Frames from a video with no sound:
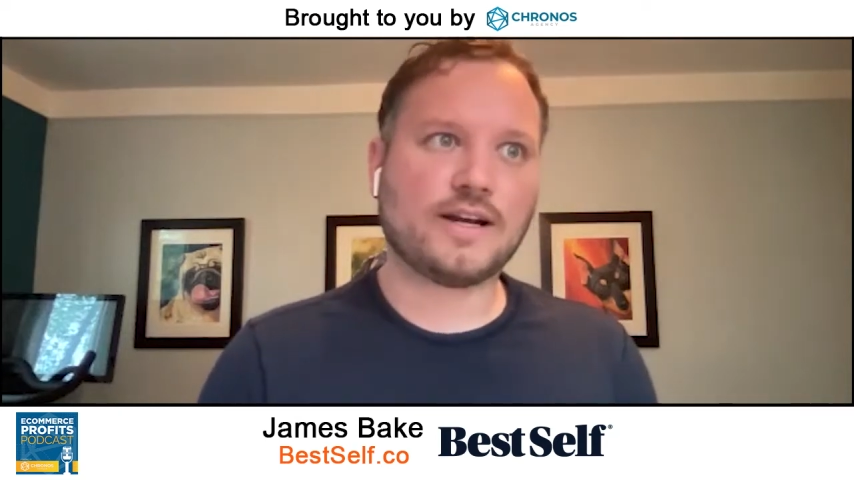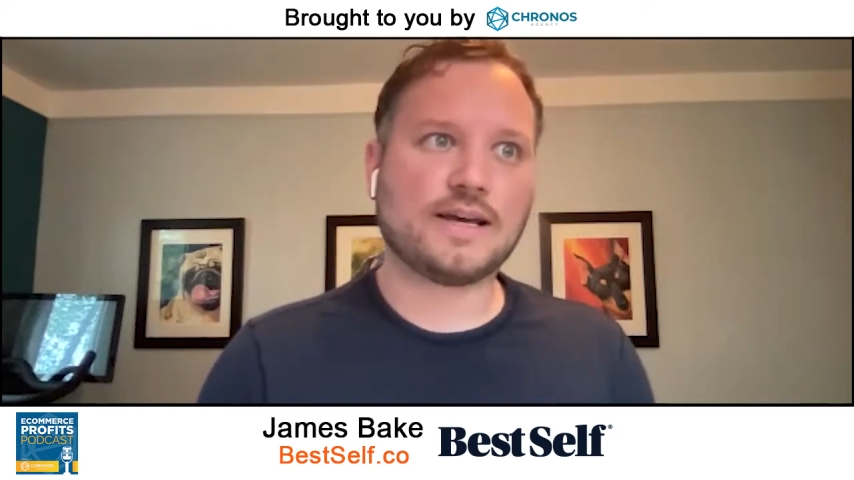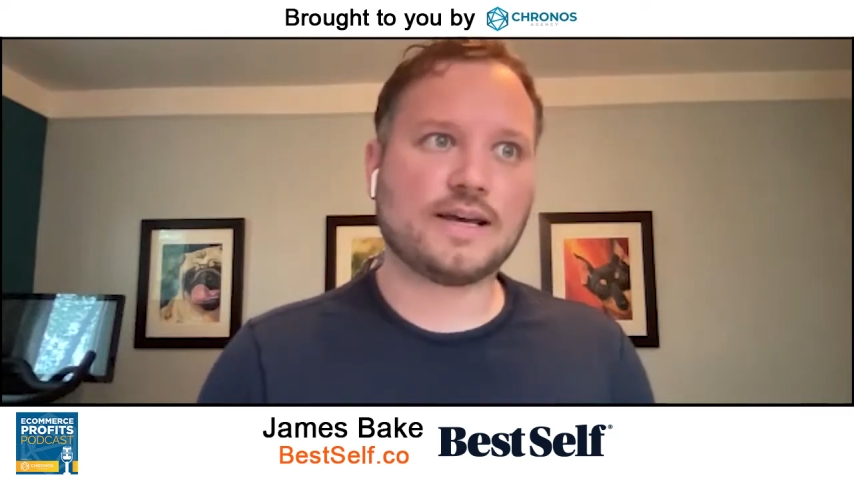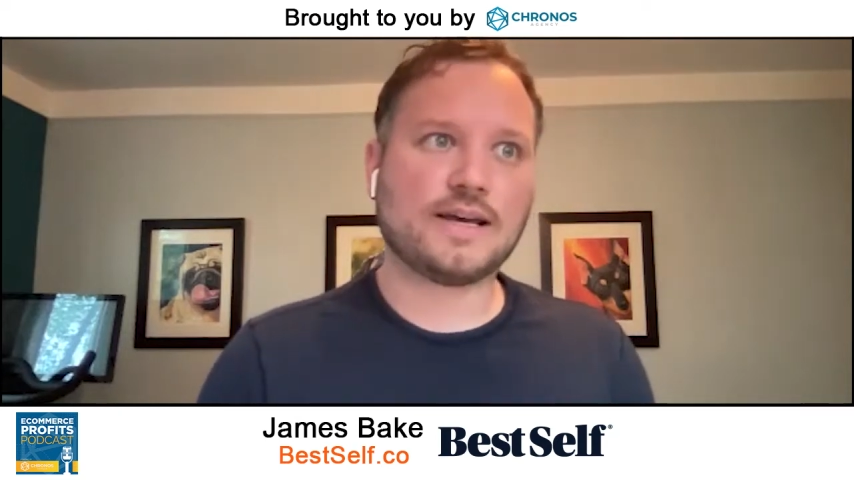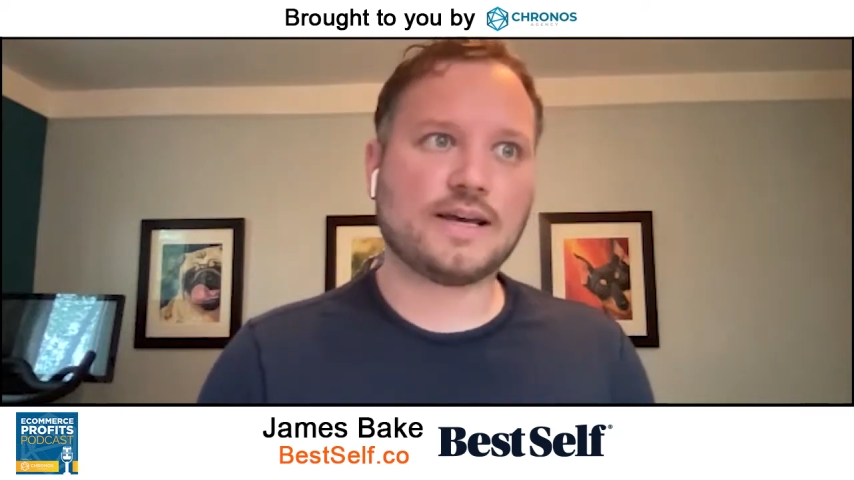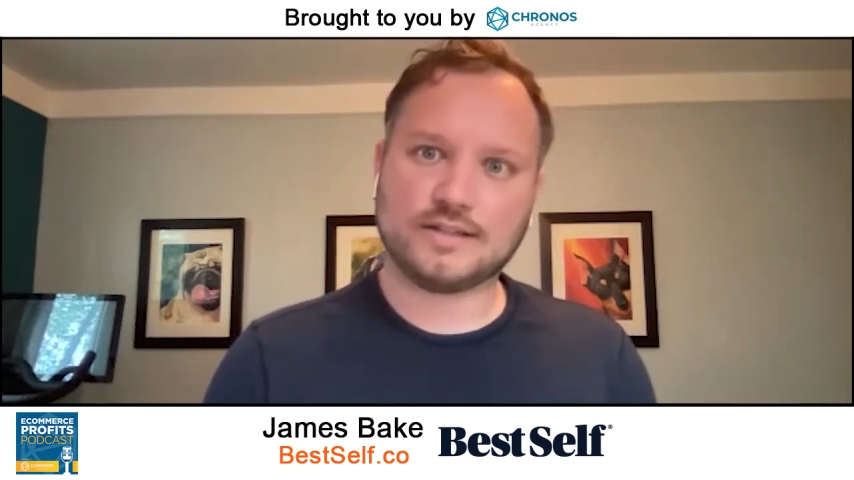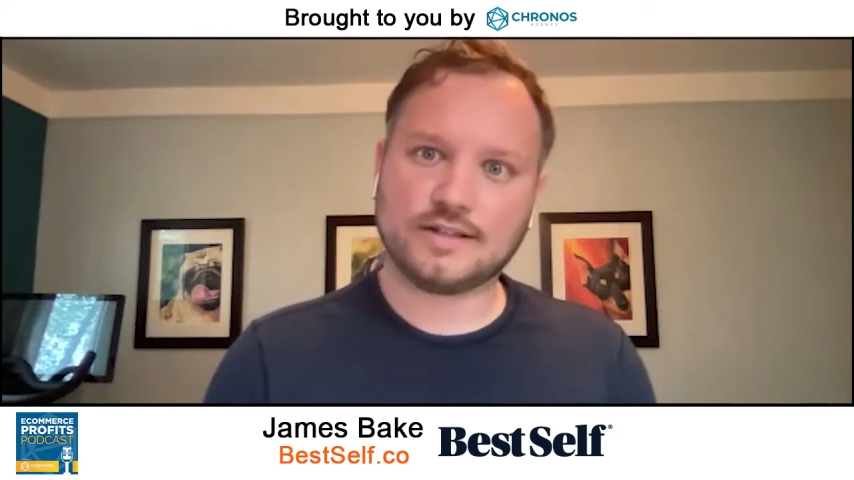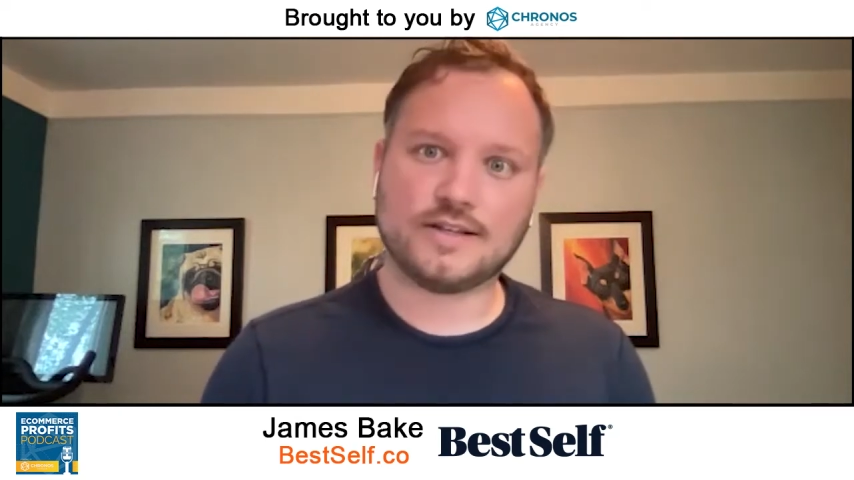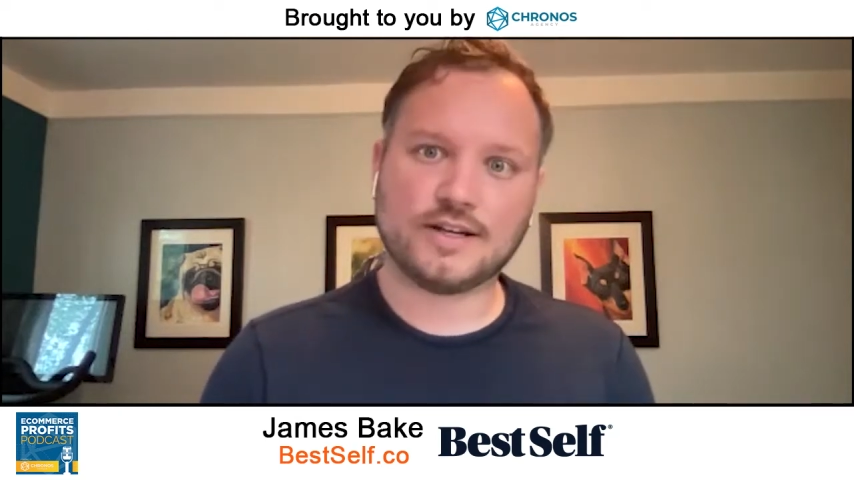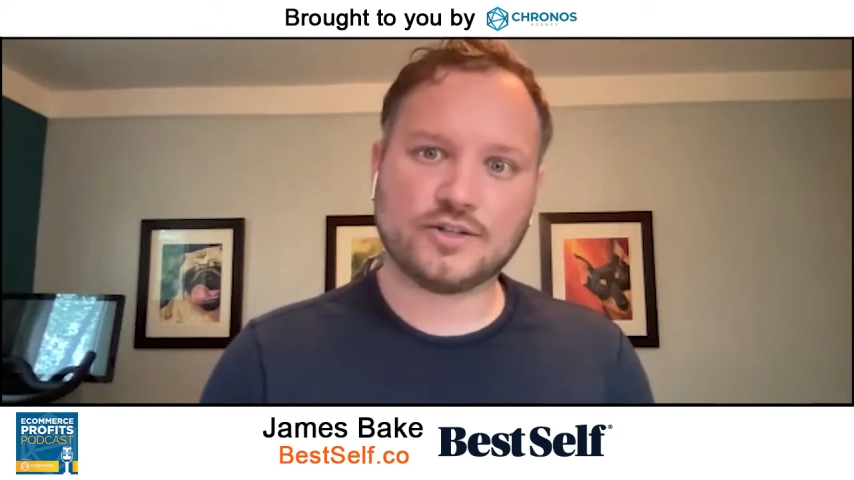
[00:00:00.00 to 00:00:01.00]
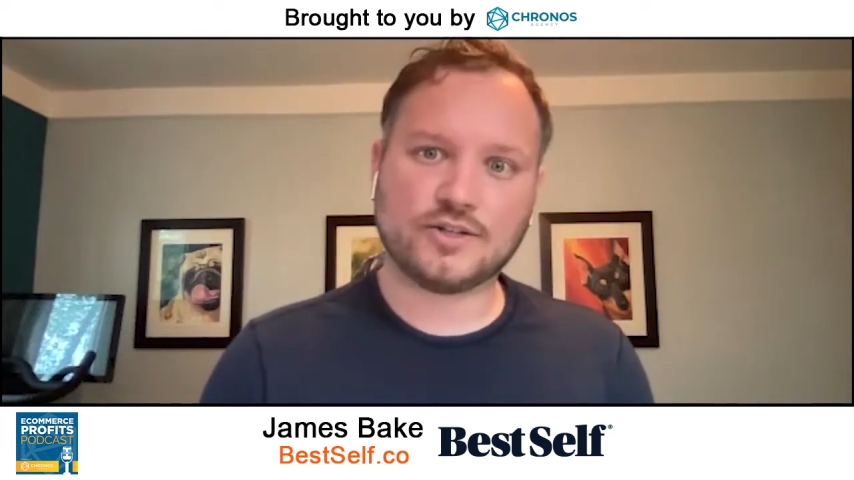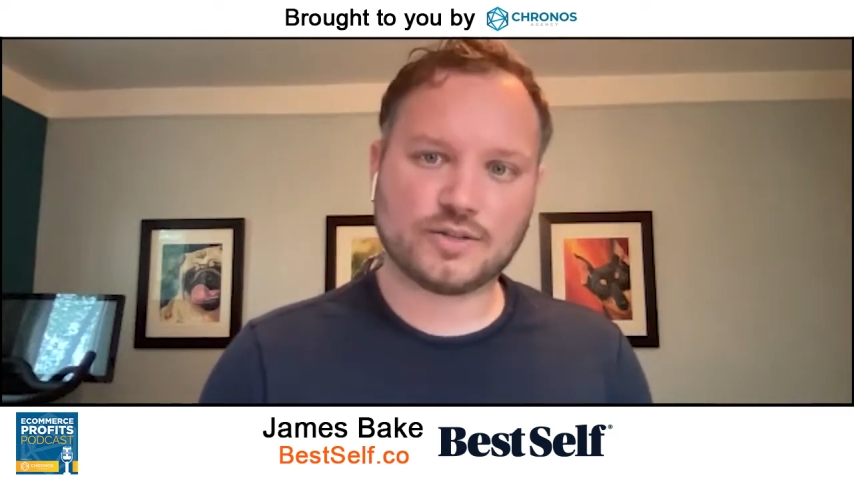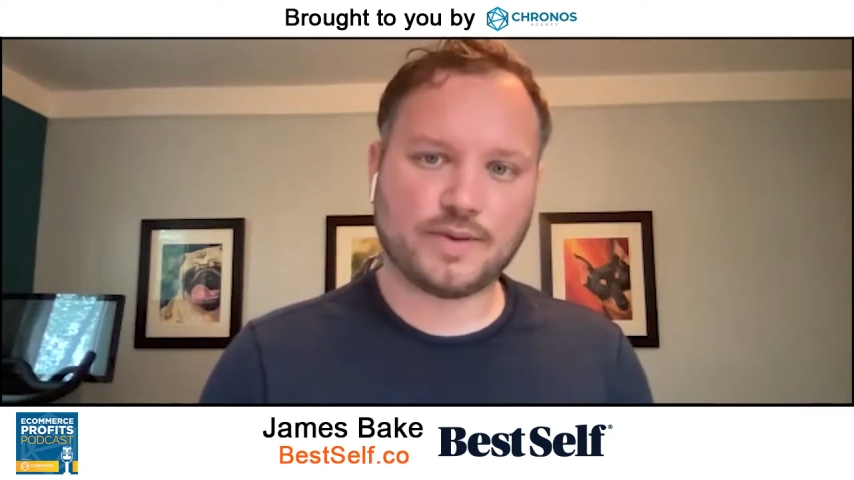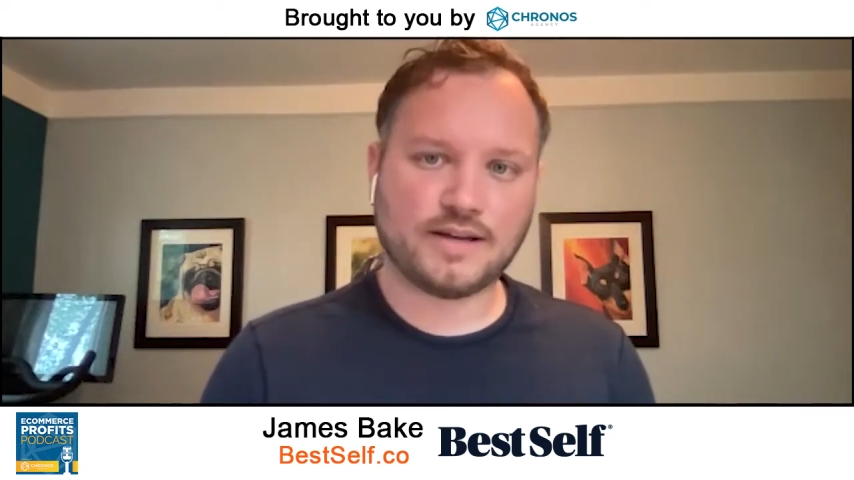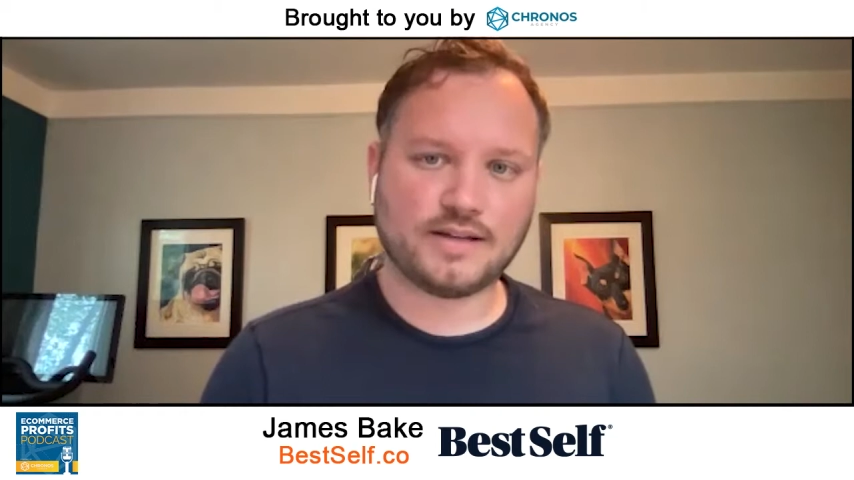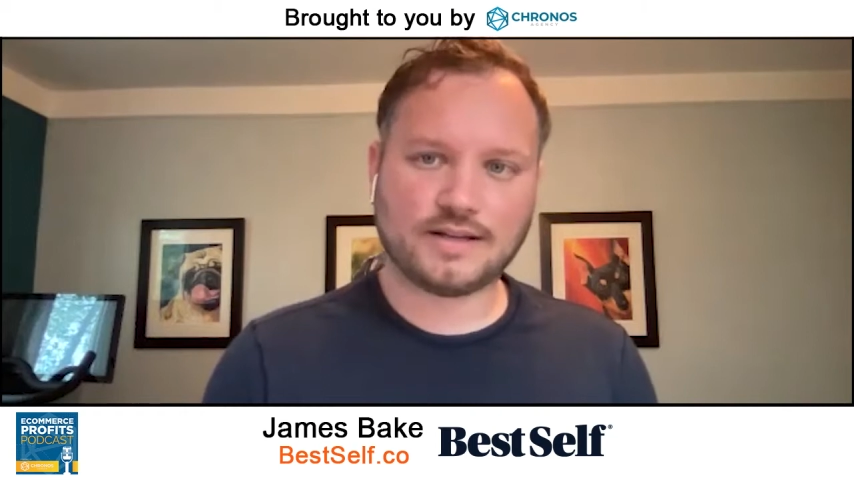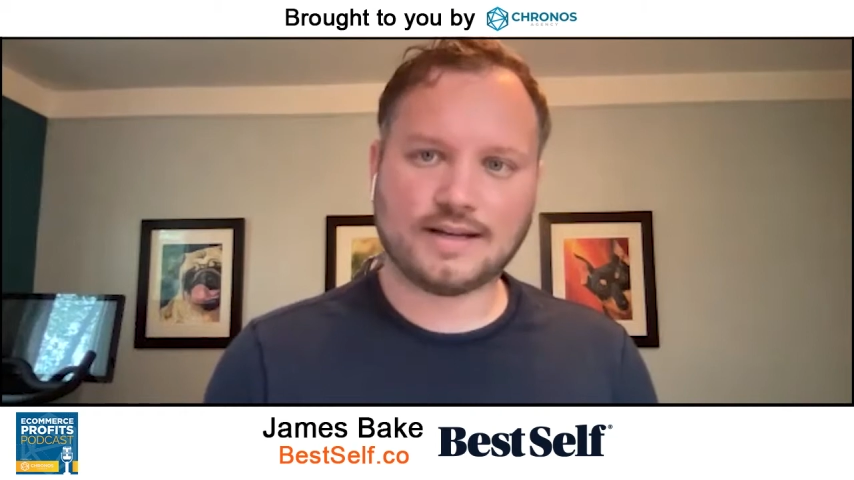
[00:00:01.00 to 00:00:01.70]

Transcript: to get more into the digital space.